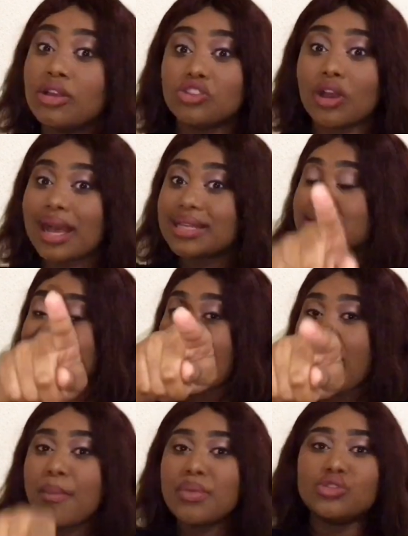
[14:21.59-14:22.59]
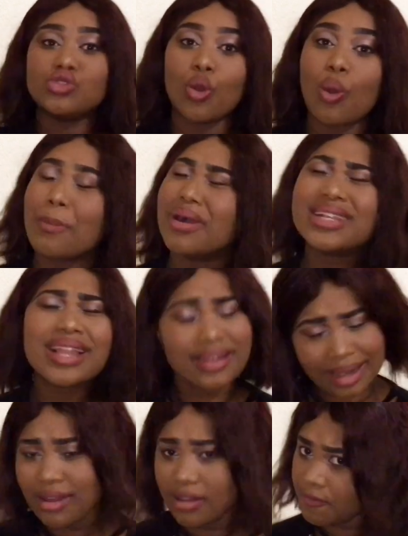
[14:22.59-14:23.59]
Jong as Nami Joe, but
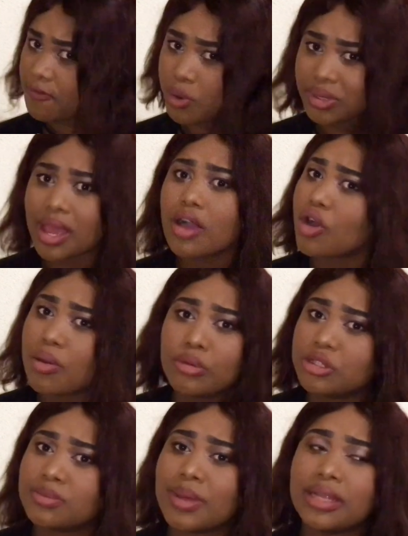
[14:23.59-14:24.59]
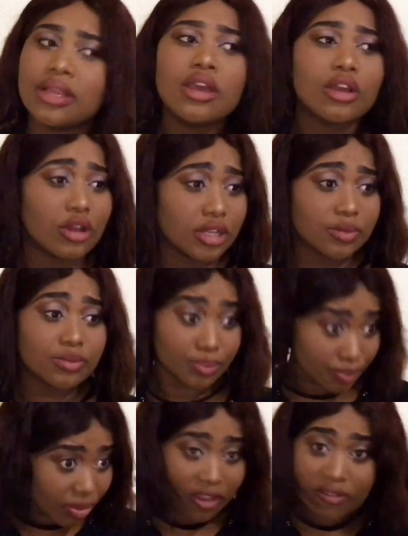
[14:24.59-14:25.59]
let call you for near come was mine, cause
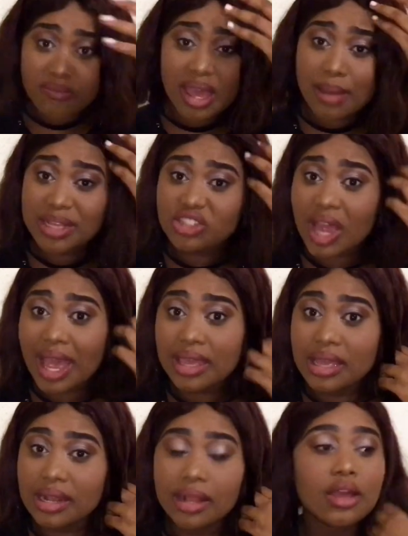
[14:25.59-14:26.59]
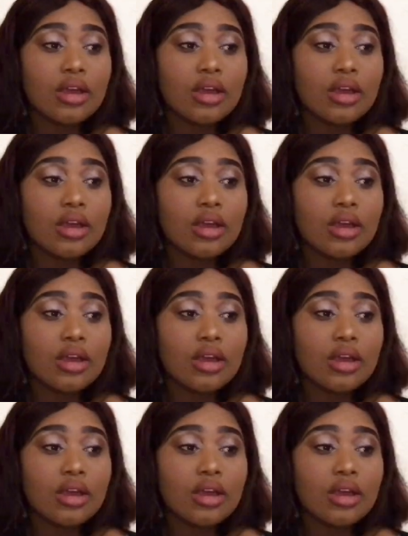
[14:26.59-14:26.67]
Minga be child.